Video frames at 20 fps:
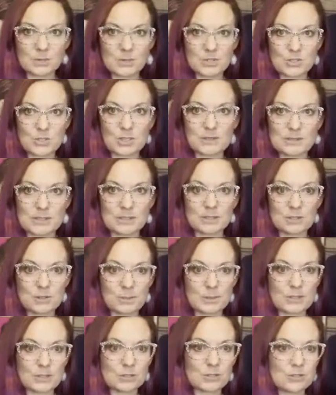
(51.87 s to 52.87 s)
which gives a little
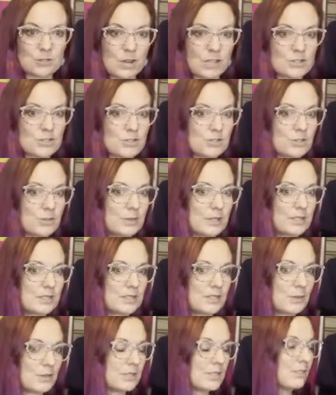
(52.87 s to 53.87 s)
bit of stretch to it.
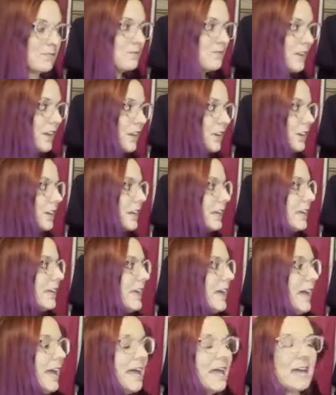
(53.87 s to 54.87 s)
So it's a very
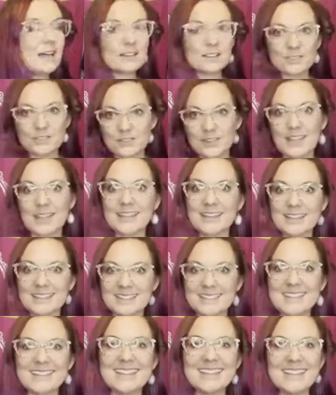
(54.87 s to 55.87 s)

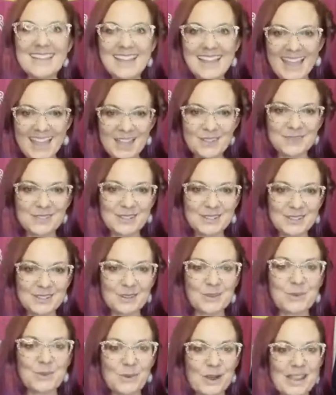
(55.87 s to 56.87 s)
elevated,
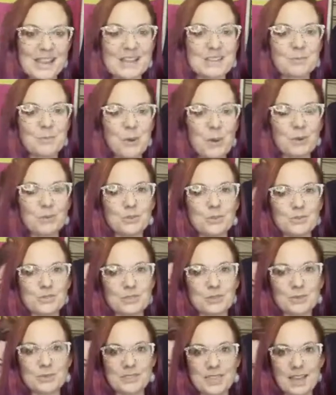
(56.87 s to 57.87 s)
heavier weight polo
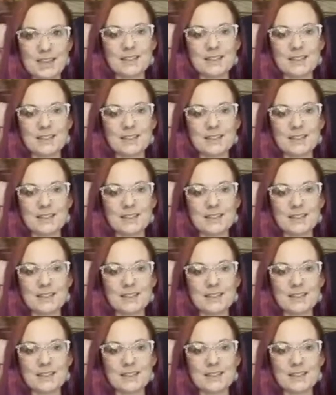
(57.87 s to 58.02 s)
shirt with that